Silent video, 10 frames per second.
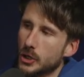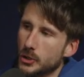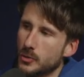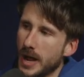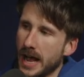
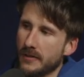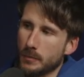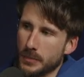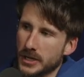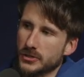you have a
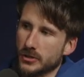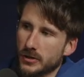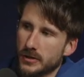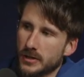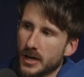
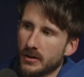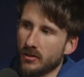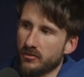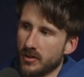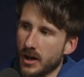picture of
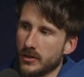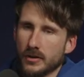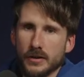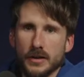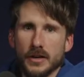the Father,